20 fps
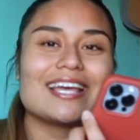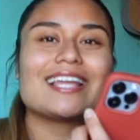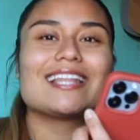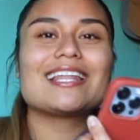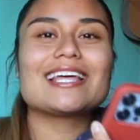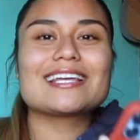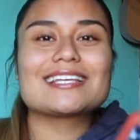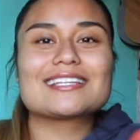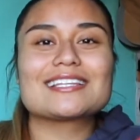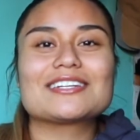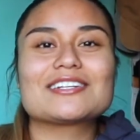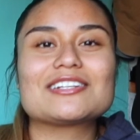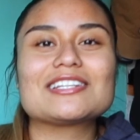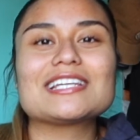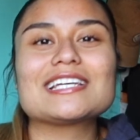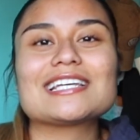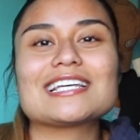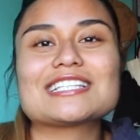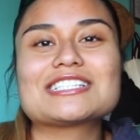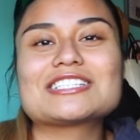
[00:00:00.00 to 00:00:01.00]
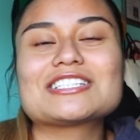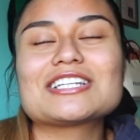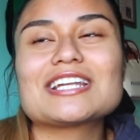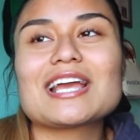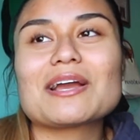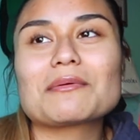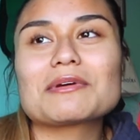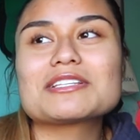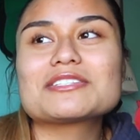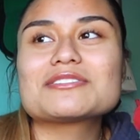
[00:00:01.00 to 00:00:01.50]
Like, literally yesterday
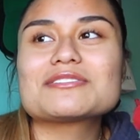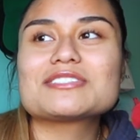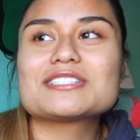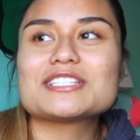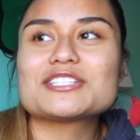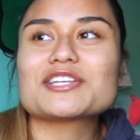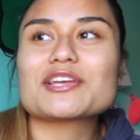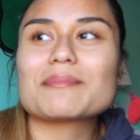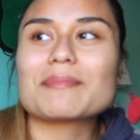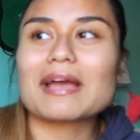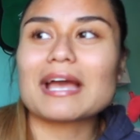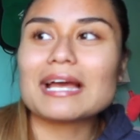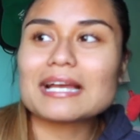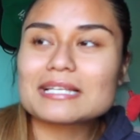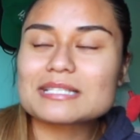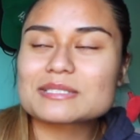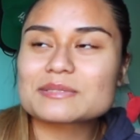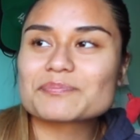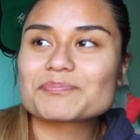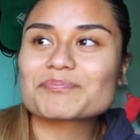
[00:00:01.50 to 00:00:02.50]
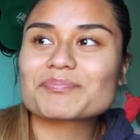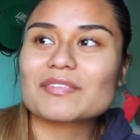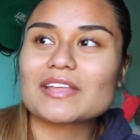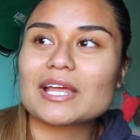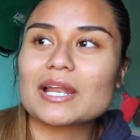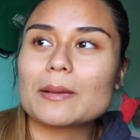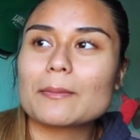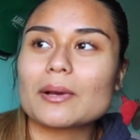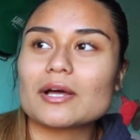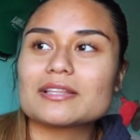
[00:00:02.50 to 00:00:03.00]
I went to TJ Maxx
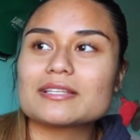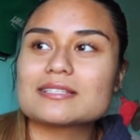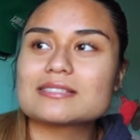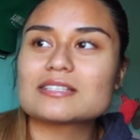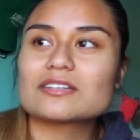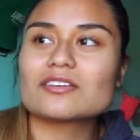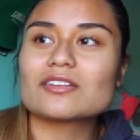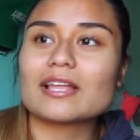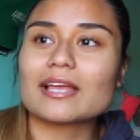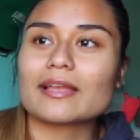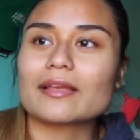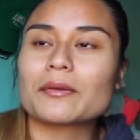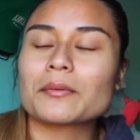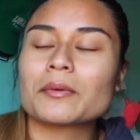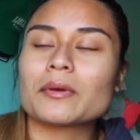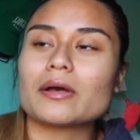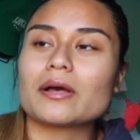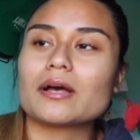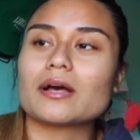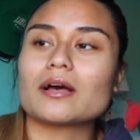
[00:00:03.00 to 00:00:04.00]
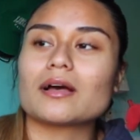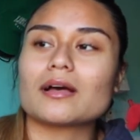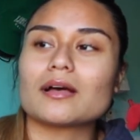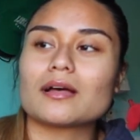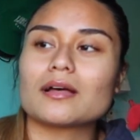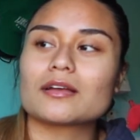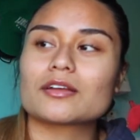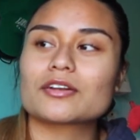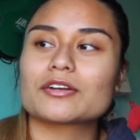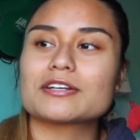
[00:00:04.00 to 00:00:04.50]
and I bought these little like
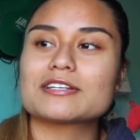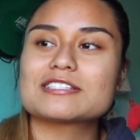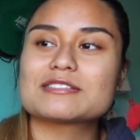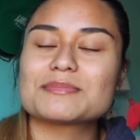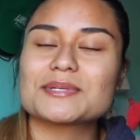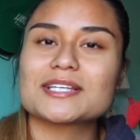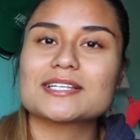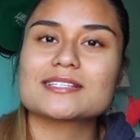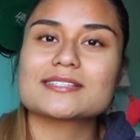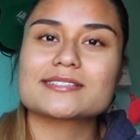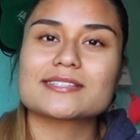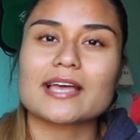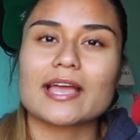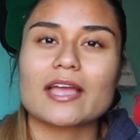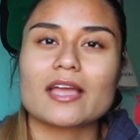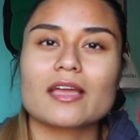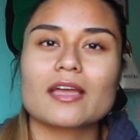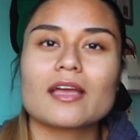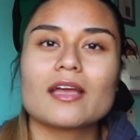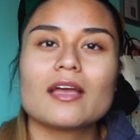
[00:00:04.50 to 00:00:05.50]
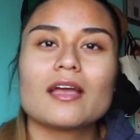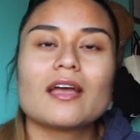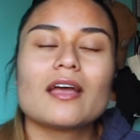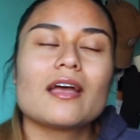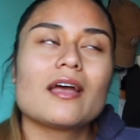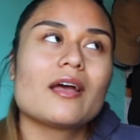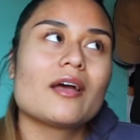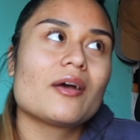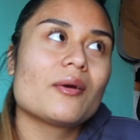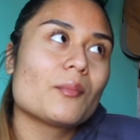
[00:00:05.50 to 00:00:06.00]
Christmas like
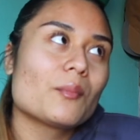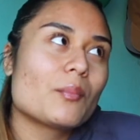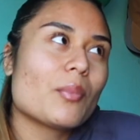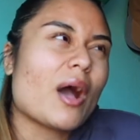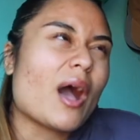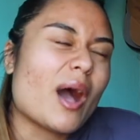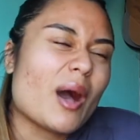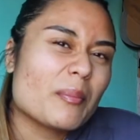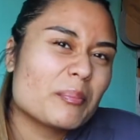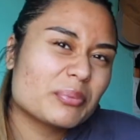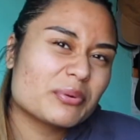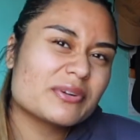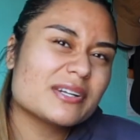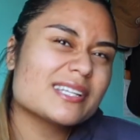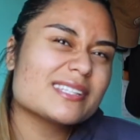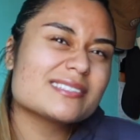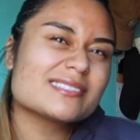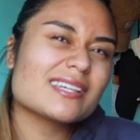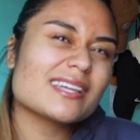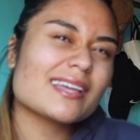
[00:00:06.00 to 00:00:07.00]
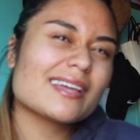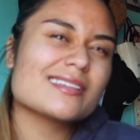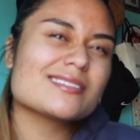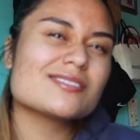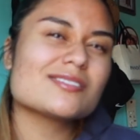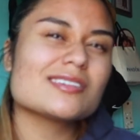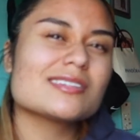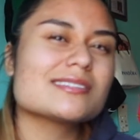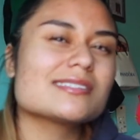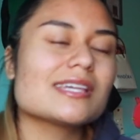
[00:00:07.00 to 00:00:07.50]
paw prints, I guess
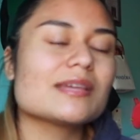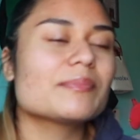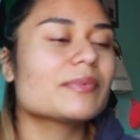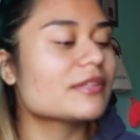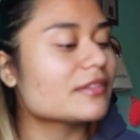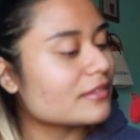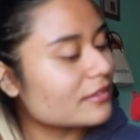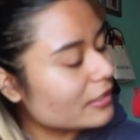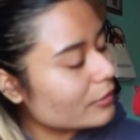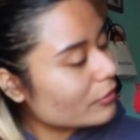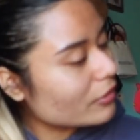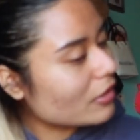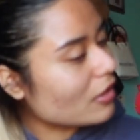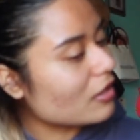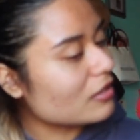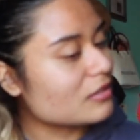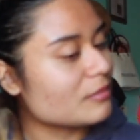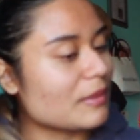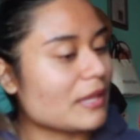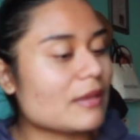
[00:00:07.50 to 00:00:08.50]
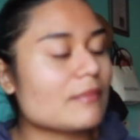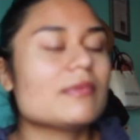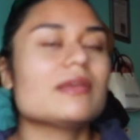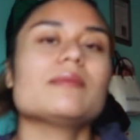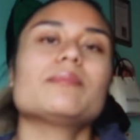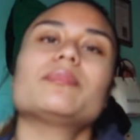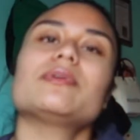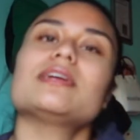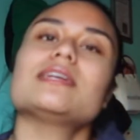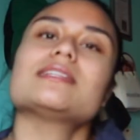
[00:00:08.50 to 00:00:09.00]
you can say, but they were called baby
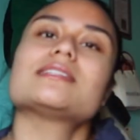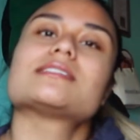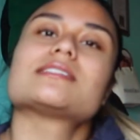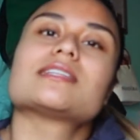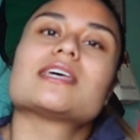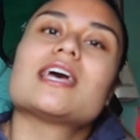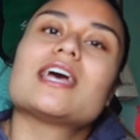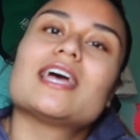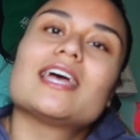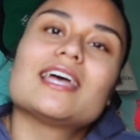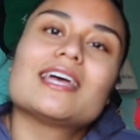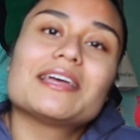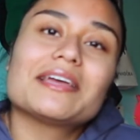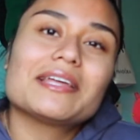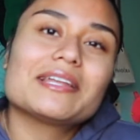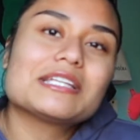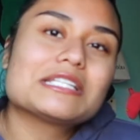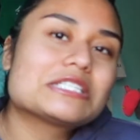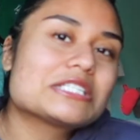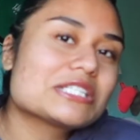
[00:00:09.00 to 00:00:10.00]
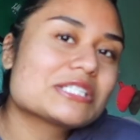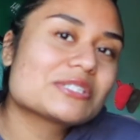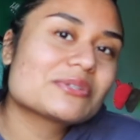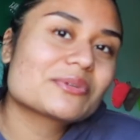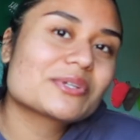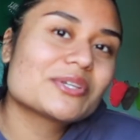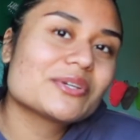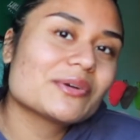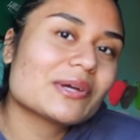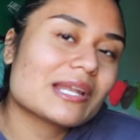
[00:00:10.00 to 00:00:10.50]
prints, and it's just so
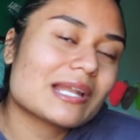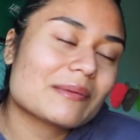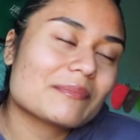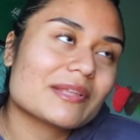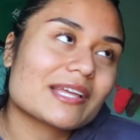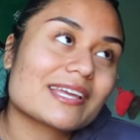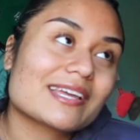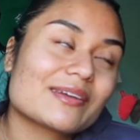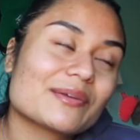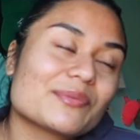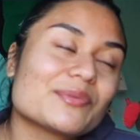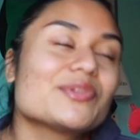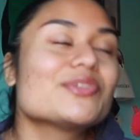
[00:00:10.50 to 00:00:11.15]
cute. And I'm like,